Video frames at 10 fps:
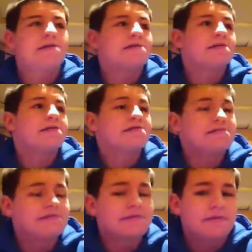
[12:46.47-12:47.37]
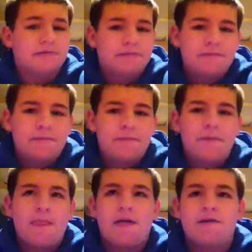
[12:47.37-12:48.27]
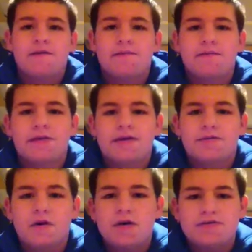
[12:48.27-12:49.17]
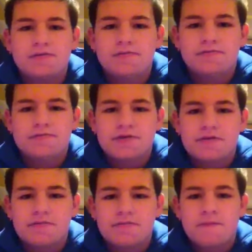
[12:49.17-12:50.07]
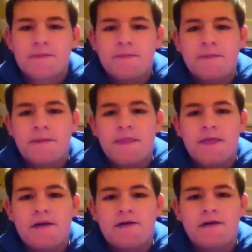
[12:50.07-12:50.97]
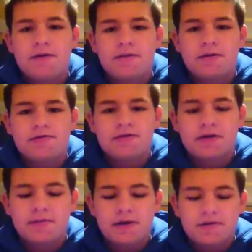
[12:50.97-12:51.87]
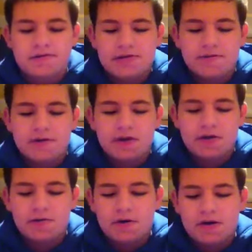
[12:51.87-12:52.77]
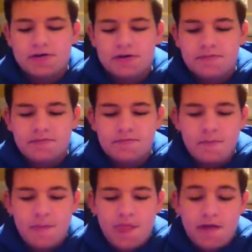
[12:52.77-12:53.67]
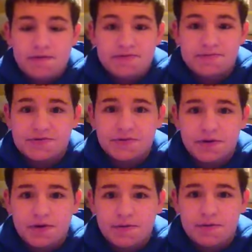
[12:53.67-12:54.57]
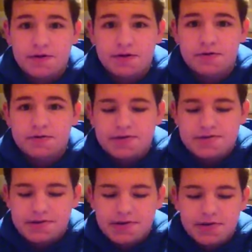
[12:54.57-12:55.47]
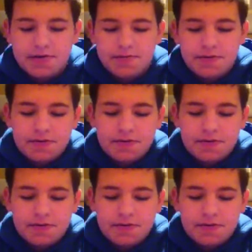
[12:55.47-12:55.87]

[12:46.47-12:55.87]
Because, you know, other people like to watch them, so I'm gonna go check them out, see if I like to watch them. Which I'm sure that I will, because they dip.